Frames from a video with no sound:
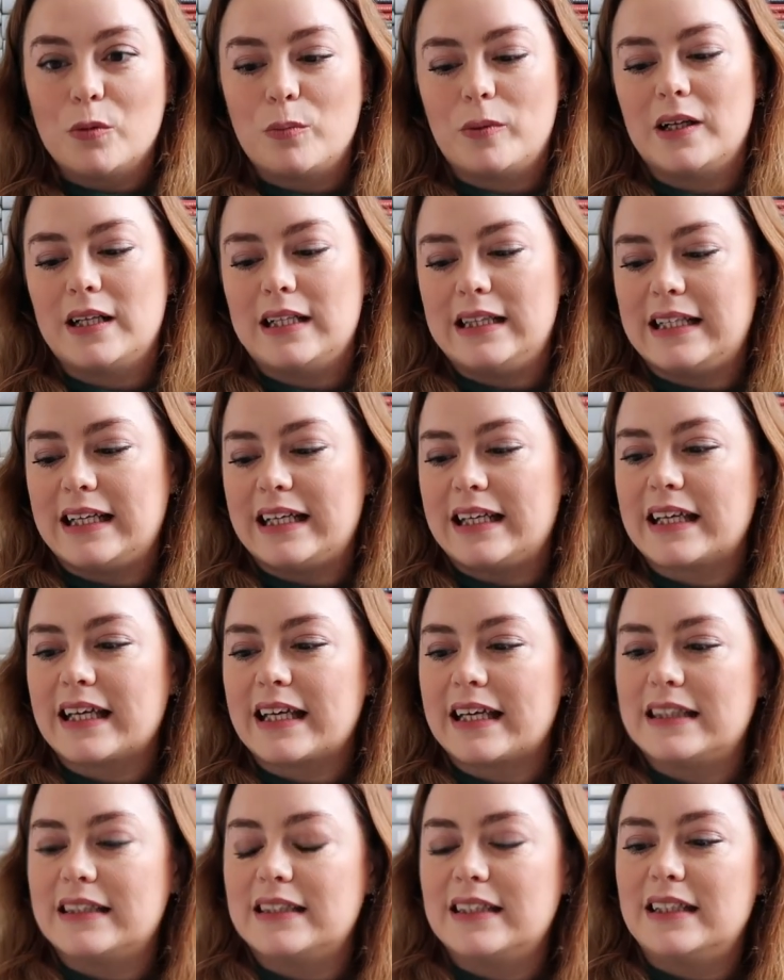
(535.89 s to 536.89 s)
Put a
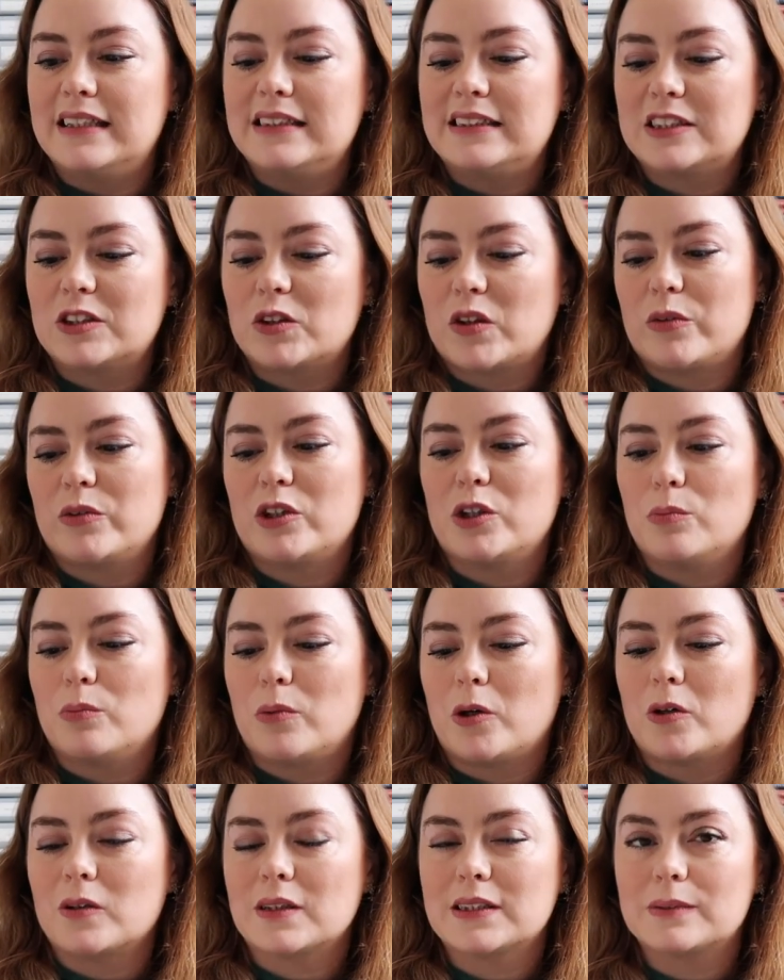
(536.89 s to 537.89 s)
link in the description
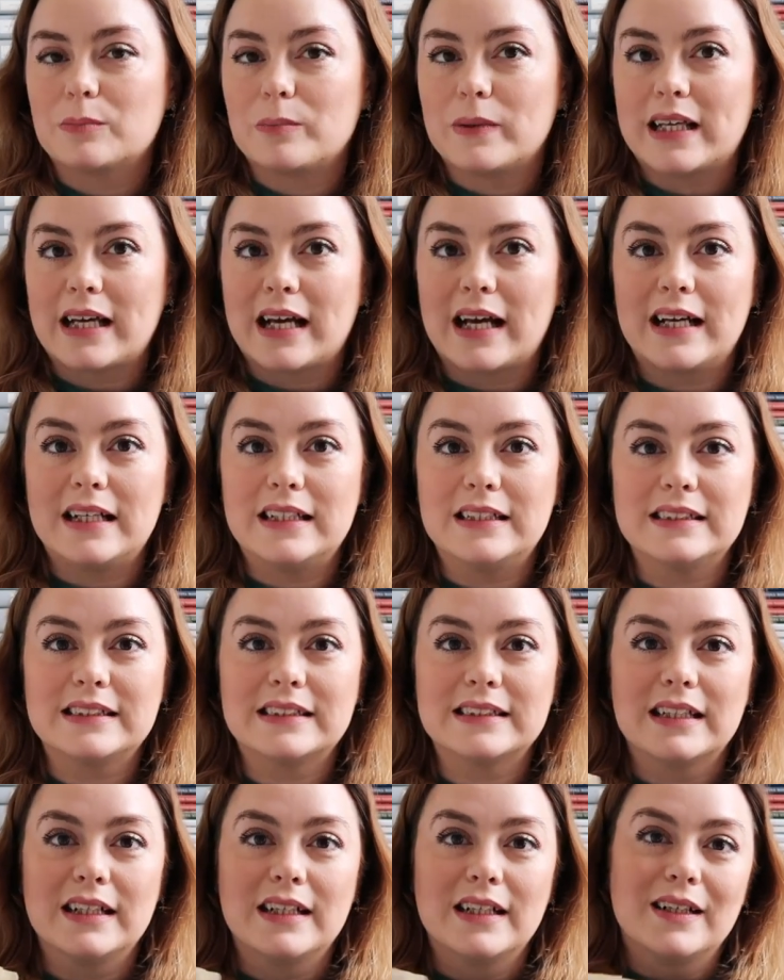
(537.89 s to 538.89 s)
box
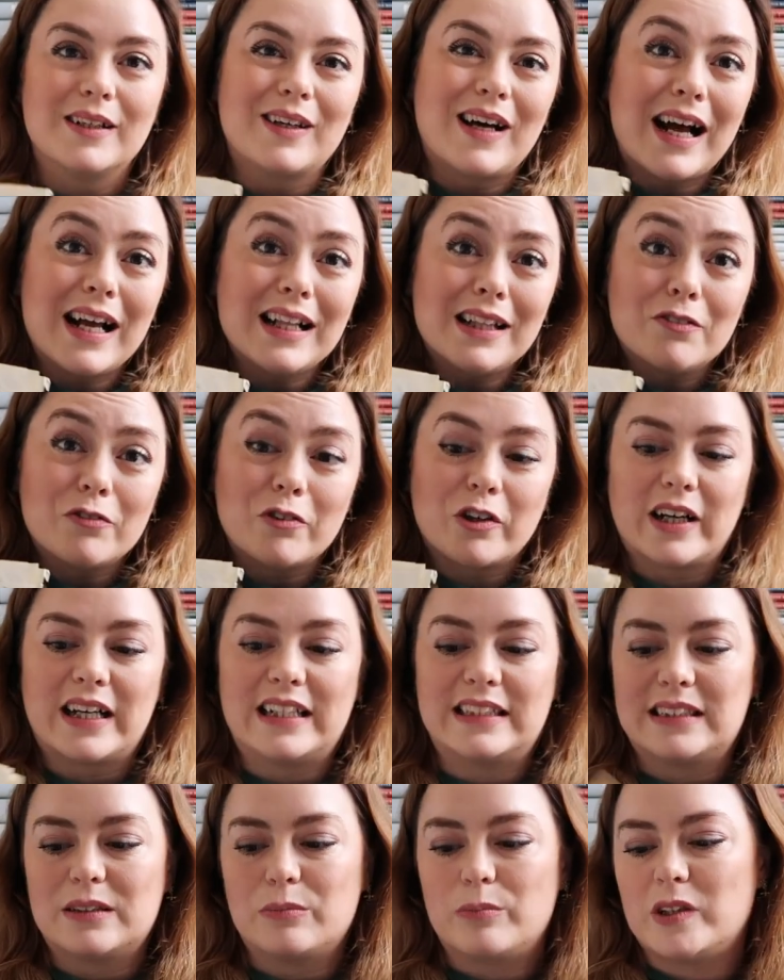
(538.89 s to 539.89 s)
because I love
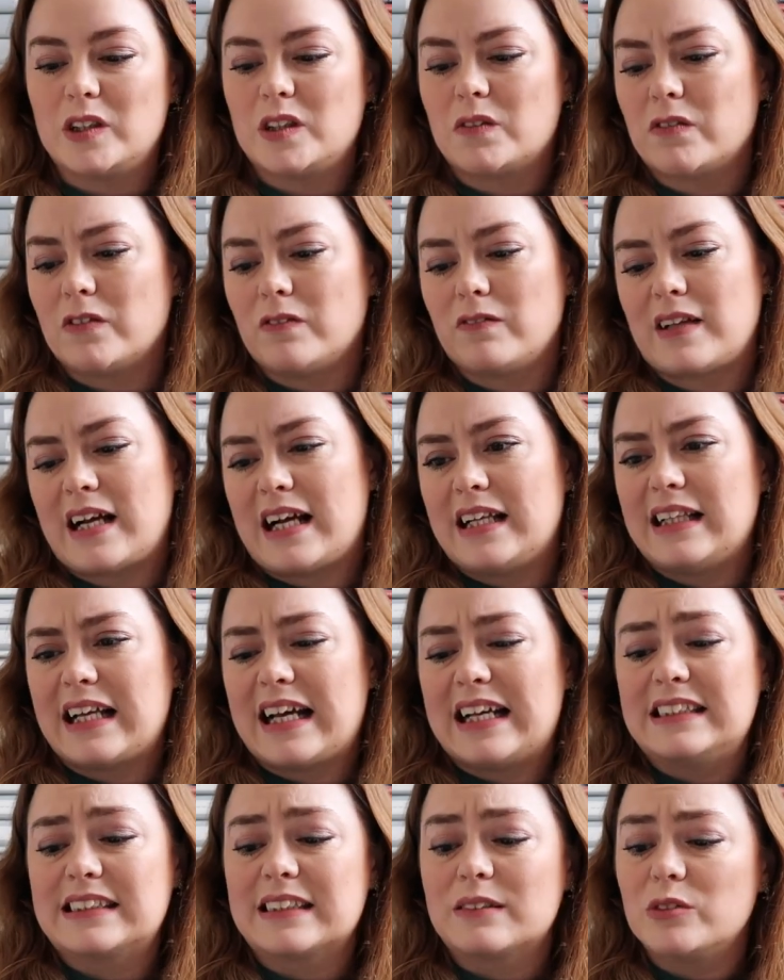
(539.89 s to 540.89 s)
creating beautiful flat
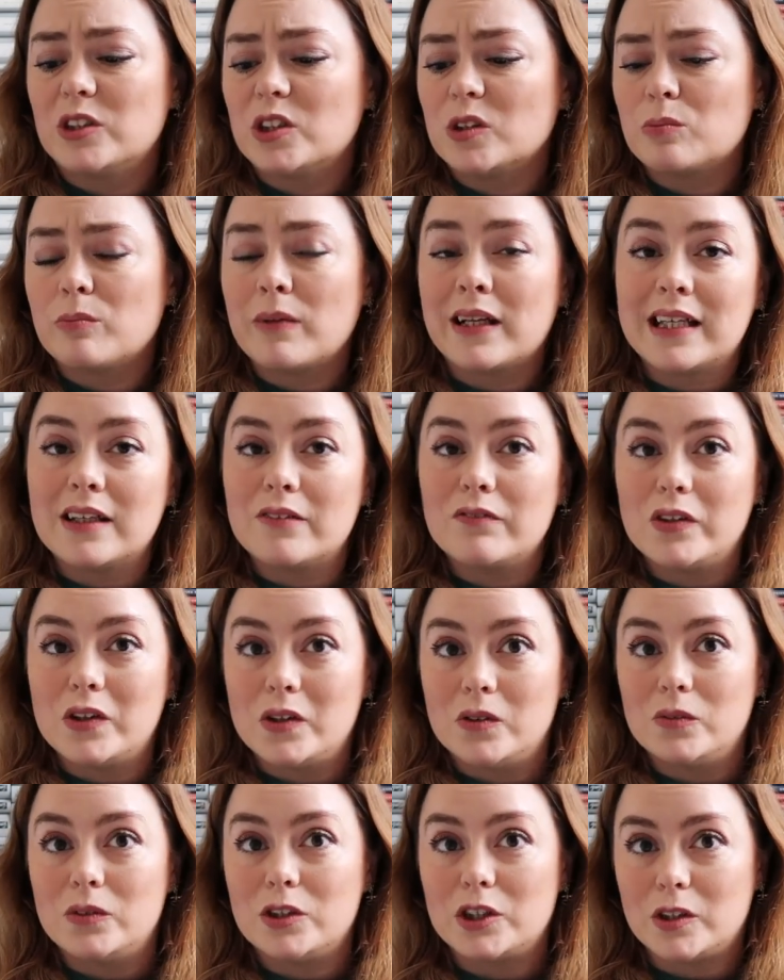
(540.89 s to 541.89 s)
lays. I'm sure many of
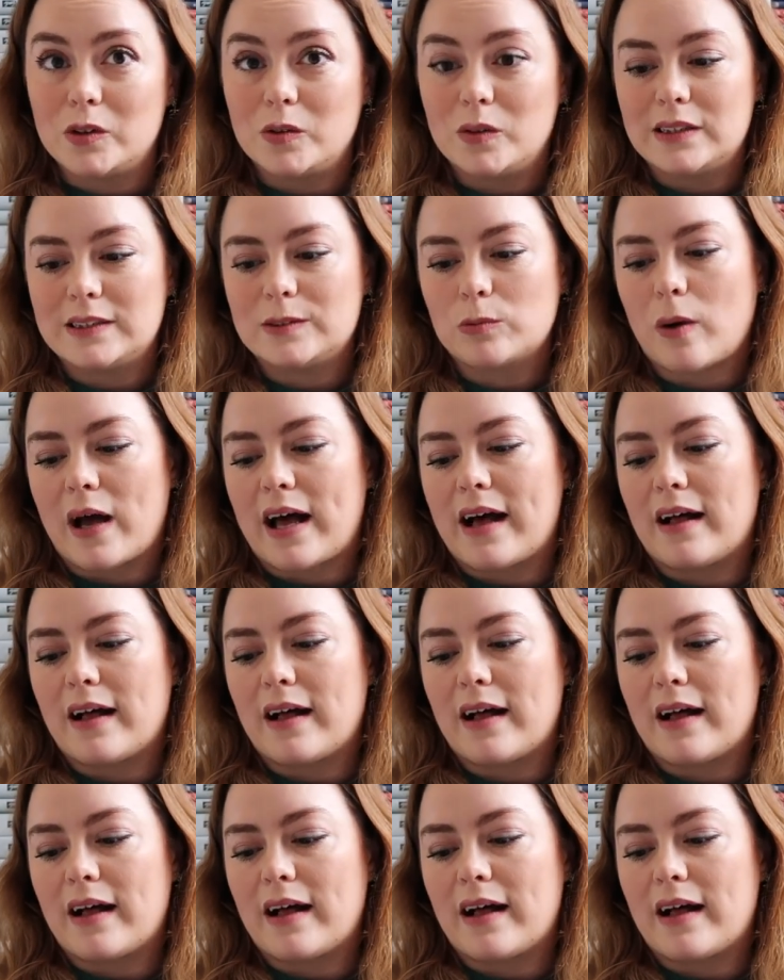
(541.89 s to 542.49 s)
you do as